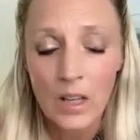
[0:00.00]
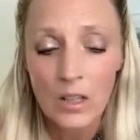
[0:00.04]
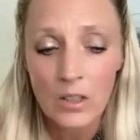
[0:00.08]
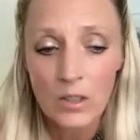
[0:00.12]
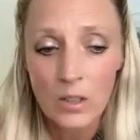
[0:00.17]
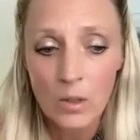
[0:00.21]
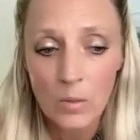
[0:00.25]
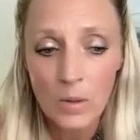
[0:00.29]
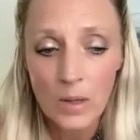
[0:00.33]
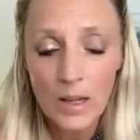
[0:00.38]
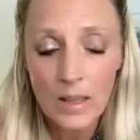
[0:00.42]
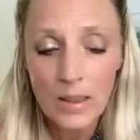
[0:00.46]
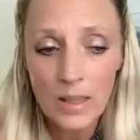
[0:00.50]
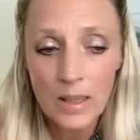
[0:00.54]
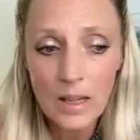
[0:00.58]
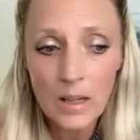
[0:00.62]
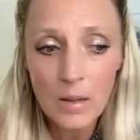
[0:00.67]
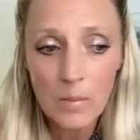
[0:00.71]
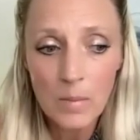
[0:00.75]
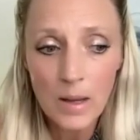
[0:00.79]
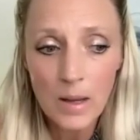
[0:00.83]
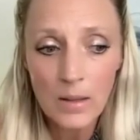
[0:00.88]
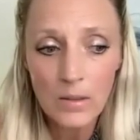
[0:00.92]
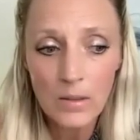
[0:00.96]
So when I think
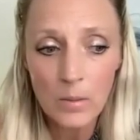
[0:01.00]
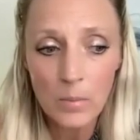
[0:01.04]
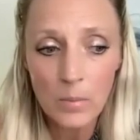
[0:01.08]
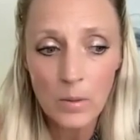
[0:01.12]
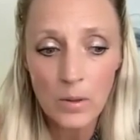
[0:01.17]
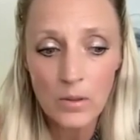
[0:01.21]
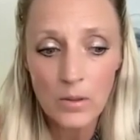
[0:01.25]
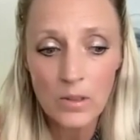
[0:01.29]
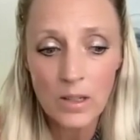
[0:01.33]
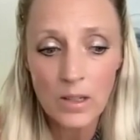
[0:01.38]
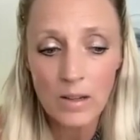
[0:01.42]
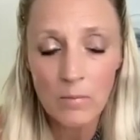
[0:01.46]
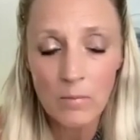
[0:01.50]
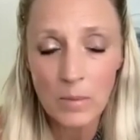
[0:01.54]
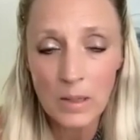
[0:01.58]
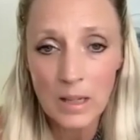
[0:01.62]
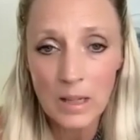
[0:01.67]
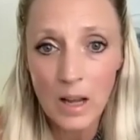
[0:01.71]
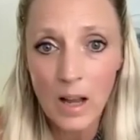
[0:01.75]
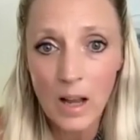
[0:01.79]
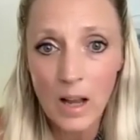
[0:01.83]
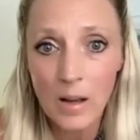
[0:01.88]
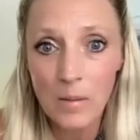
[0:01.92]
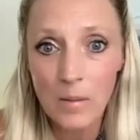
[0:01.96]
about the person I've
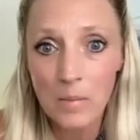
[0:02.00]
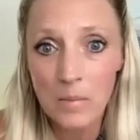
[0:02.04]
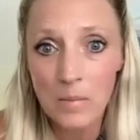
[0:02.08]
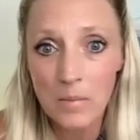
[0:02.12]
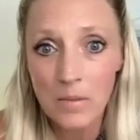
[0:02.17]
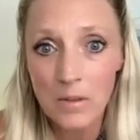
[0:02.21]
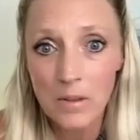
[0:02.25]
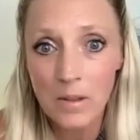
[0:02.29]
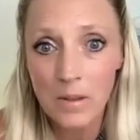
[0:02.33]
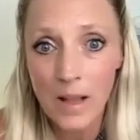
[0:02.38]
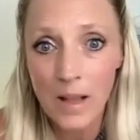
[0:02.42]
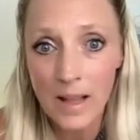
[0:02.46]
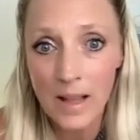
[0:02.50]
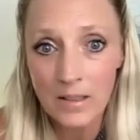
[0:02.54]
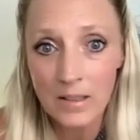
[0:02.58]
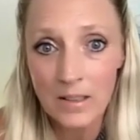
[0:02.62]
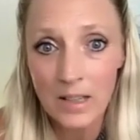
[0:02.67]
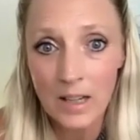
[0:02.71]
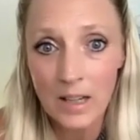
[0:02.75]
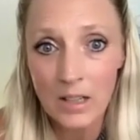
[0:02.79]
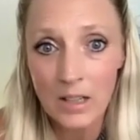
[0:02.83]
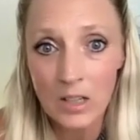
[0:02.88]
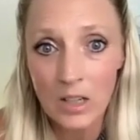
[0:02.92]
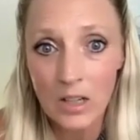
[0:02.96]
become the last
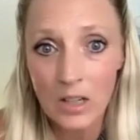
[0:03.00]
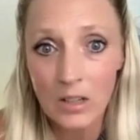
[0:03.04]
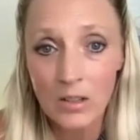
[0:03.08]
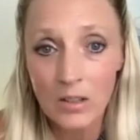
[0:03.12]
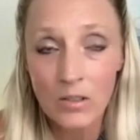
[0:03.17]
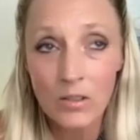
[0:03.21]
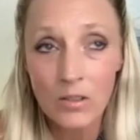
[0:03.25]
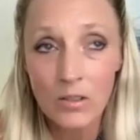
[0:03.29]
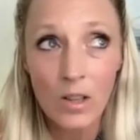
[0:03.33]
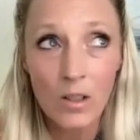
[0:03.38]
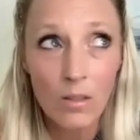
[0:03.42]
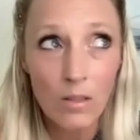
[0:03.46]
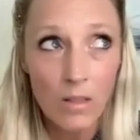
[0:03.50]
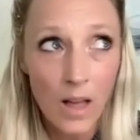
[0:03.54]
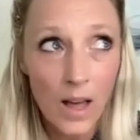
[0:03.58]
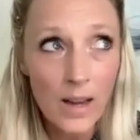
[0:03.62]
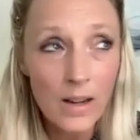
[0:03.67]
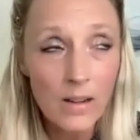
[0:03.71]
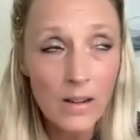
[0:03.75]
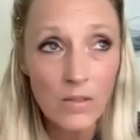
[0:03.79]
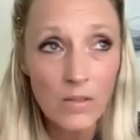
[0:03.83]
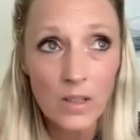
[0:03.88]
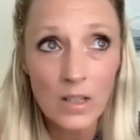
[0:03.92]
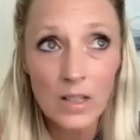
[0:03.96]
10 years, a lot
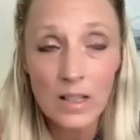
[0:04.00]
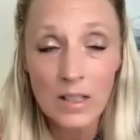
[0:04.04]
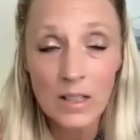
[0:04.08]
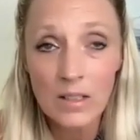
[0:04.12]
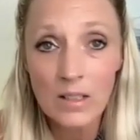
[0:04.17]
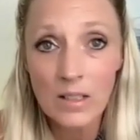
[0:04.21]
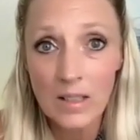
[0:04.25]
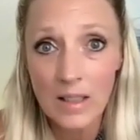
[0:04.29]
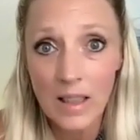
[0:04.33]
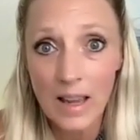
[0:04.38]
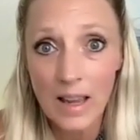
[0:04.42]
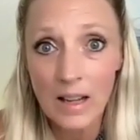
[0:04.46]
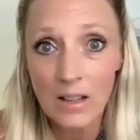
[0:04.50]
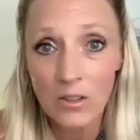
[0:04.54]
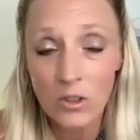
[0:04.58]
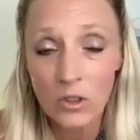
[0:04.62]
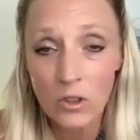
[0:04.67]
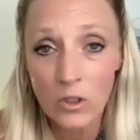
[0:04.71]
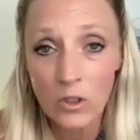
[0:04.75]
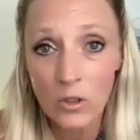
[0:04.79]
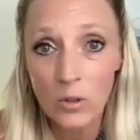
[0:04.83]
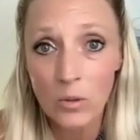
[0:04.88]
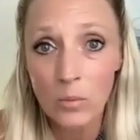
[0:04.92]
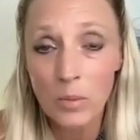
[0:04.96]
of it is thanks
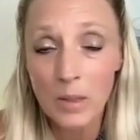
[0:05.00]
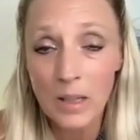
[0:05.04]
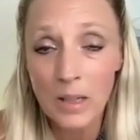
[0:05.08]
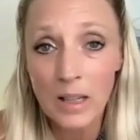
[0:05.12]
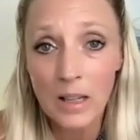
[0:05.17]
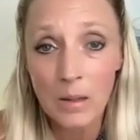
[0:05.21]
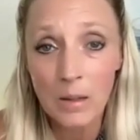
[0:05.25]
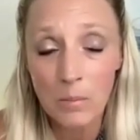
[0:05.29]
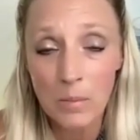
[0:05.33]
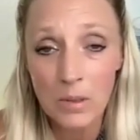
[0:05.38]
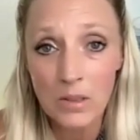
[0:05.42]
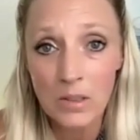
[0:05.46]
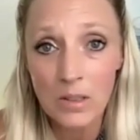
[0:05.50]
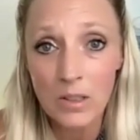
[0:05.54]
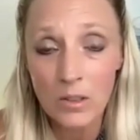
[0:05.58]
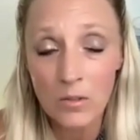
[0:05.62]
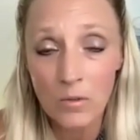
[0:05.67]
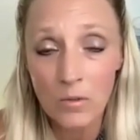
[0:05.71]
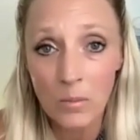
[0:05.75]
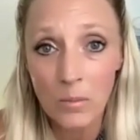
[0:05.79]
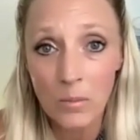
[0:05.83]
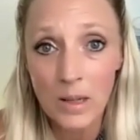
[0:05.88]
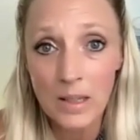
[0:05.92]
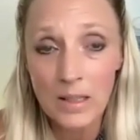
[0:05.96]
to being in business
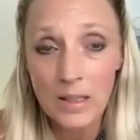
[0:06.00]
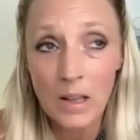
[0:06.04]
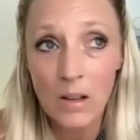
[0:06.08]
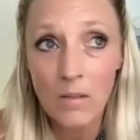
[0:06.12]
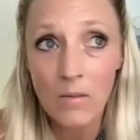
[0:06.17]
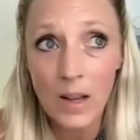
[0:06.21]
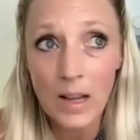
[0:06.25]
for myself.